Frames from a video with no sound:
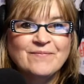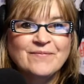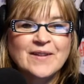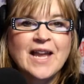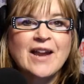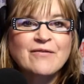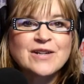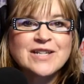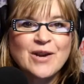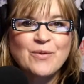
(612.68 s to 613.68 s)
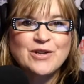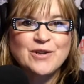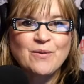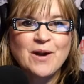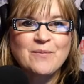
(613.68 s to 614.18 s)
Every day we show
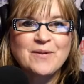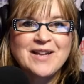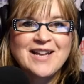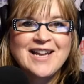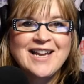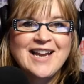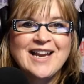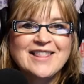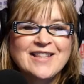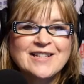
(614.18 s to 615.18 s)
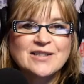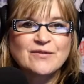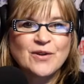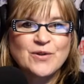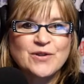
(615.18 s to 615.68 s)
up, and this
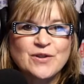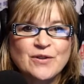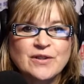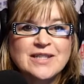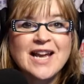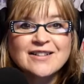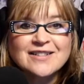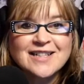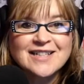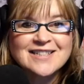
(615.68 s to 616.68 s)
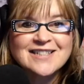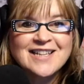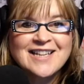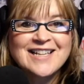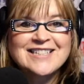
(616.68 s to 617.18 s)
devotional tells us
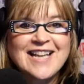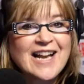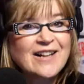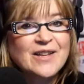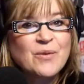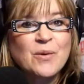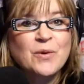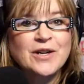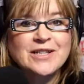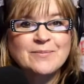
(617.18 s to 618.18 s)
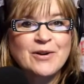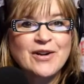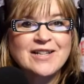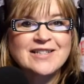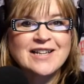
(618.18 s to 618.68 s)
exactly what we're
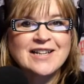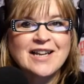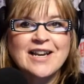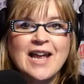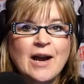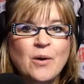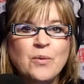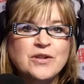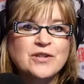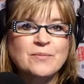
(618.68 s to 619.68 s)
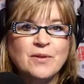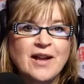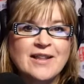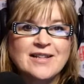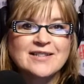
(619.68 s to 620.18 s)
experiencing and how we should apply
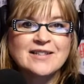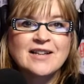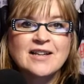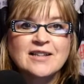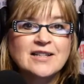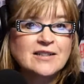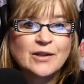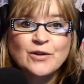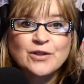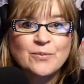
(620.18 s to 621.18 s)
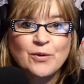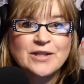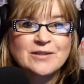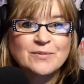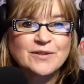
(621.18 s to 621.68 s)
these leadership
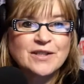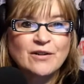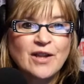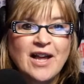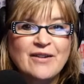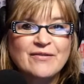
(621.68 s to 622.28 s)
principles in our life.